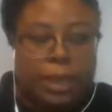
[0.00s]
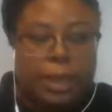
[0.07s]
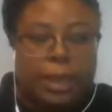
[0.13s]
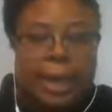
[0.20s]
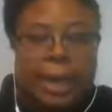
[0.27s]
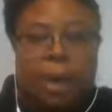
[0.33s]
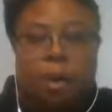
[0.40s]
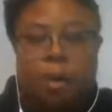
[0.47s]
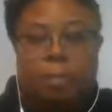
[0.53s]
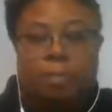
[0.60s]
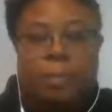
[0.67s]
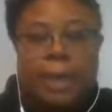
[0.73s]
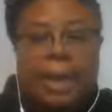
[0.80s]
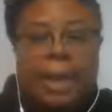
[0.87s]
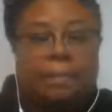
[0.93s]
And I hope
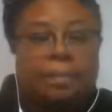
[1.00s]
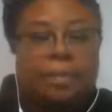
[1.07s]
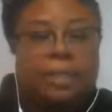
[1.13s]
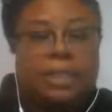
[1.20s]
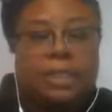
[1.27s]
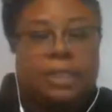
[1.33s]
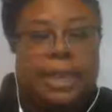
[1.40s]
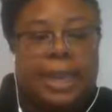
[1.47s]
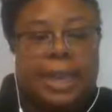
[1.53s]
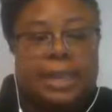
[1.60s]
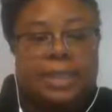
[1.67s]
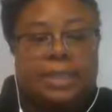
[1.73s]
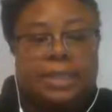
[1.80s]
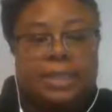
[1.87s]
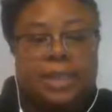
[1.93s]
that after
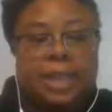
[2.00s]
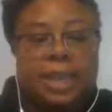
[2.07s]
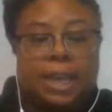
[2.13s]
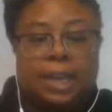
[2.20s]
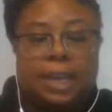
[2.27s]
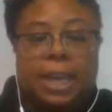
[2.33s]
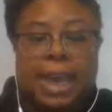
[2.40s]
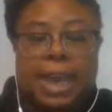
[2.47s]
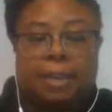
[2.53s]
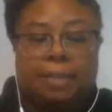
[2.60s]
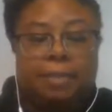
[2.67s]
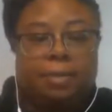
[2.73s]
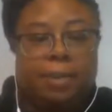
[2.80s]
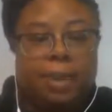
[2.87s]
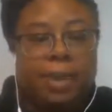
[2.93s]
today's live
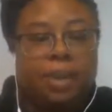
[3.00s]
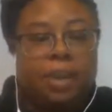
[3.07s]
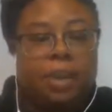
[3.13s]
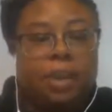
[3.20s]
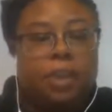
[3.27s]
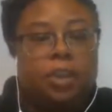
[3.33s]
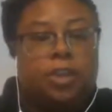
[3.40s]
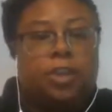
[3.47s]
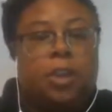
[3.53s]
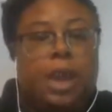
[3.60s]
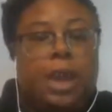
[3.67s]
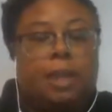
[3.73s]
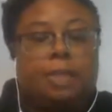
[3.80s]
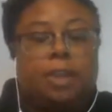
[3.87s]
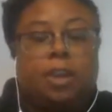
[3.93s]
event, you'll
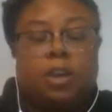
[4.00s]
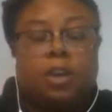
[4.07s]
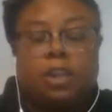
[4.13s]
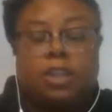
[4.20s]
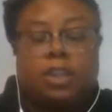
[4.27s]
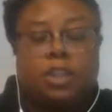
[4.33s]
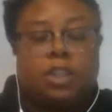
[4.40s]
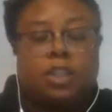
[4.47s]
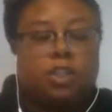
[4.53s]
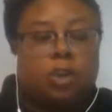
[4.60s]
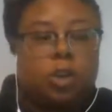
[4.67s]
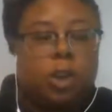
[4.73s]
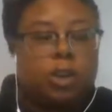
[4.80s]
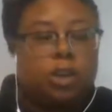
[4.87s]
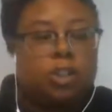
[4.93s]
have the courage to
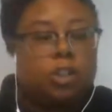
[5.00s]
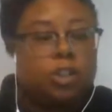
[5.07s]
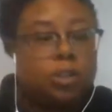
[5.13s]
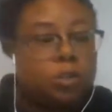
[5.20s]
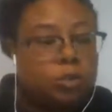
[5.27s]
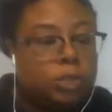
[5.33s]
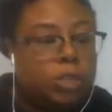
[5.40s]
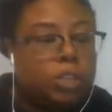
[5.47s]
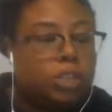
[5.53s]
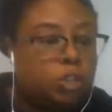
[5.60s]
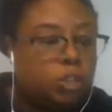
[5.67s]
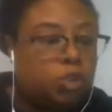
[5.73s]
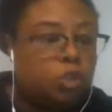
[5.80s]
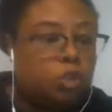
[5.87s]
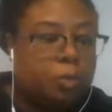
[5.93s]
start using
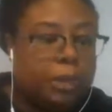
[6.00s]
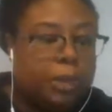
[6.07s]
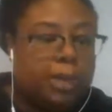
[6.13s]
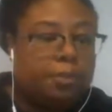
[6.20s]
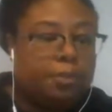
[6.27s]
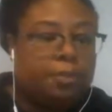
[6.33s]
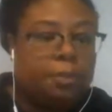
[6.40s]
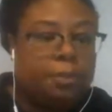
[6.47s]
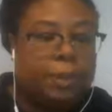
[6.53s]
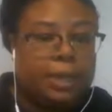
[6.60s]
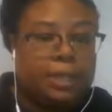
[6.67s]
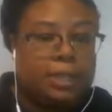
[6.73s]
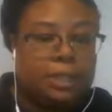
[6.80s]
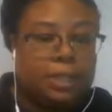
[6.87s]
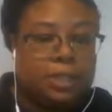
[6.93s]
social media for
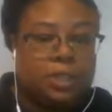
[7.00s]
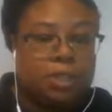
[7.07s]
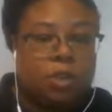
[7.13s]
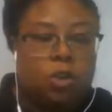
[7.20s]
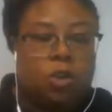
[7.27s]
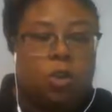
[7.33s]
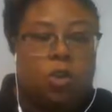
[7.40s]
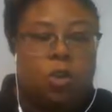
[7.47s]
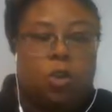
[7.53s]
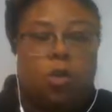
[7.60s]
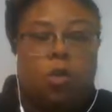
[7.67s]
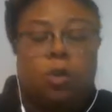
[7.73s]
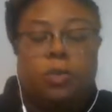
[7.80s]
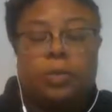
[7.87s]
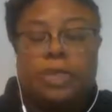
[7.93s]
business
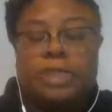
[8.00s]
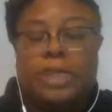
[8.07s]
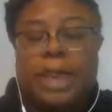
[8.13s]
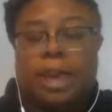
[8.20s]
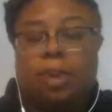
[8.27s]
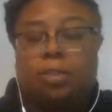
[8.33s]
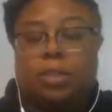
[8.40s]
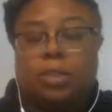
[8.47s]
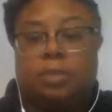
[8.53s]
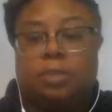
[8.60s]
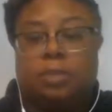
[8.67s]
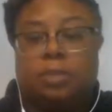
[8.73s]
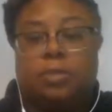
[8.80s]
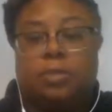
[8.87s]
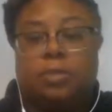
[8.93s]
or reach out to
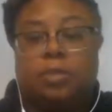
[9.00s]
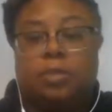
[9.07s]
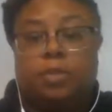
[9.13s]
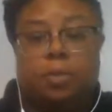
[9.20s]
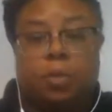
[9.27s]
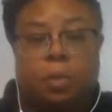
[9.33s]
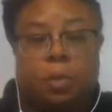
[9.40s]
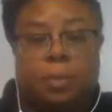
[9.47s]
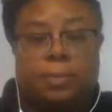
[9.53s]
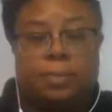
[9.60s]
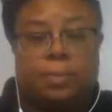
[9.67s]
me for support.